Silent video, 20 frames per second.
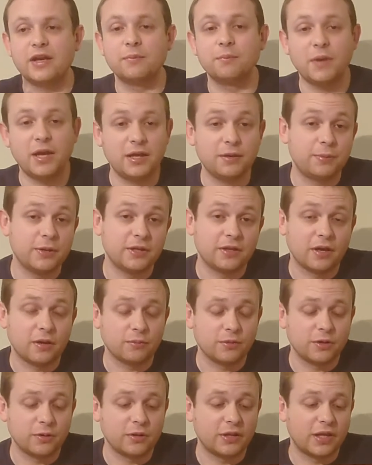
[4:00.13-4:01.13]
and it may be that
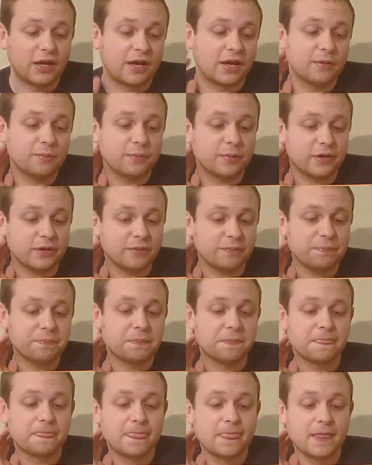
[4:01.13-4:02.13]
I'm doing that, but
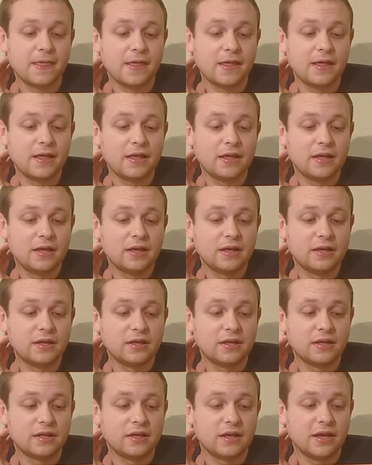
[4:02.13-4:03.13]

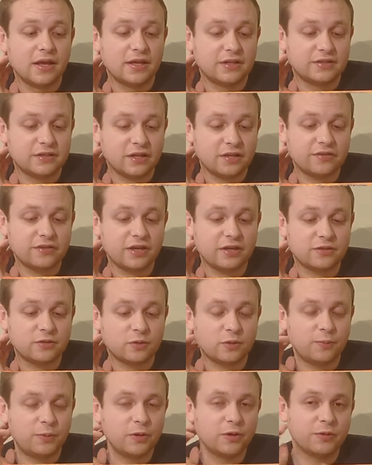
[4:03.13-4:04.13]
it does get
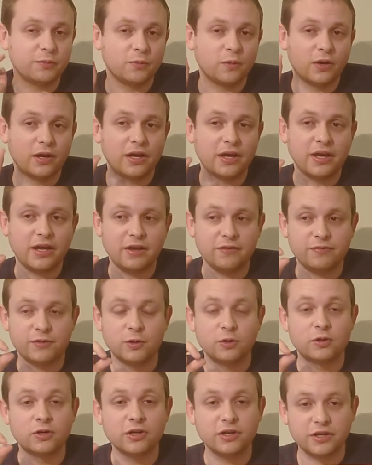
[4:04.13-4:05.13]
to a point where if
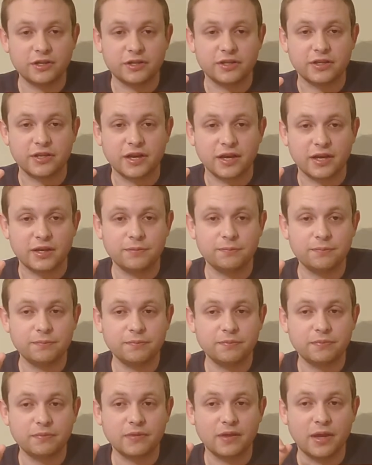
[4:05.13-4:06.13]
you're good at the game,
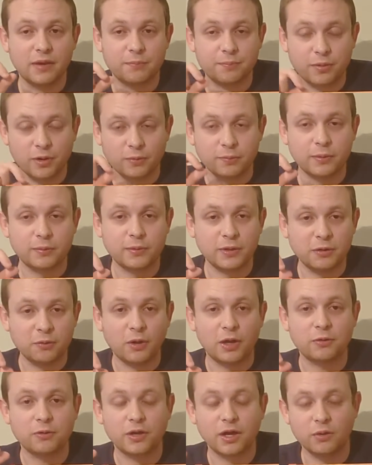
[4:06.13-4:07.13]
it probably
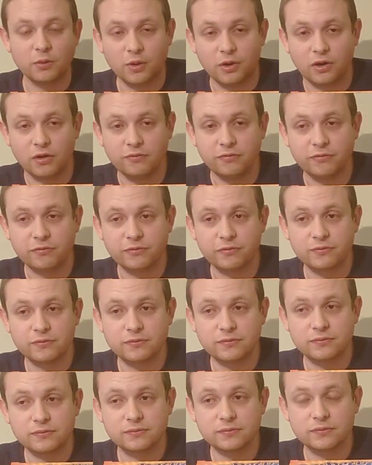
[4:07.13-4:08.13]
won't go off,
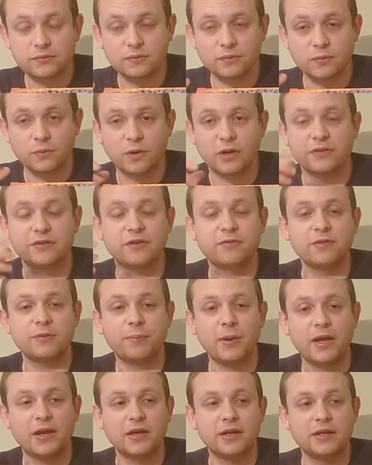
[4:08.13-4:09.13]
whereas if you're
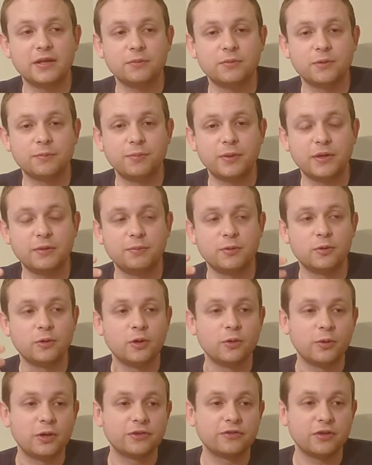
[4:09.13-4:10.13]
playing it with people
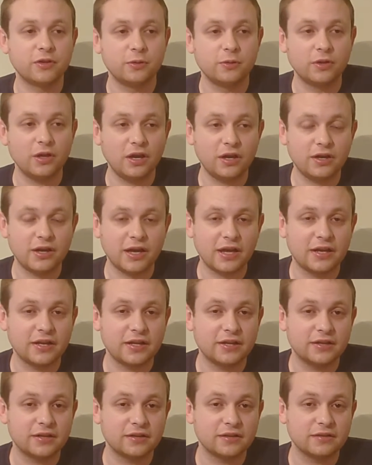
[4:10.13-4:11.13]
who are too young and
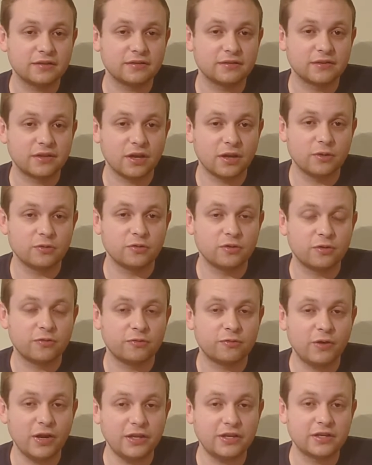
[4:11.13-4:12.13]
it goes off
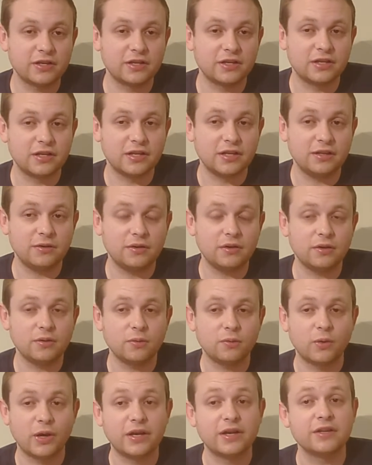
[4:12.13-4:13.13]
regularly
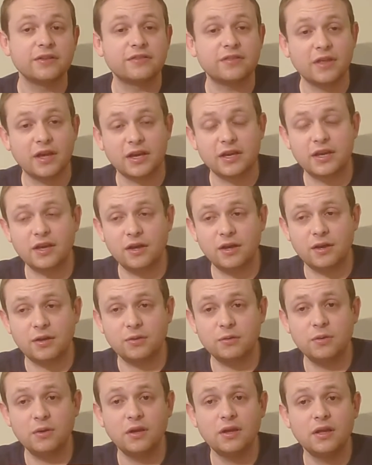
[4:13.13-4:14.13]
when it's their
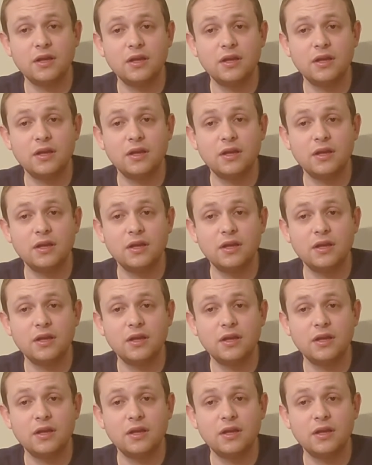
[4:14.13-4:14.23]
go,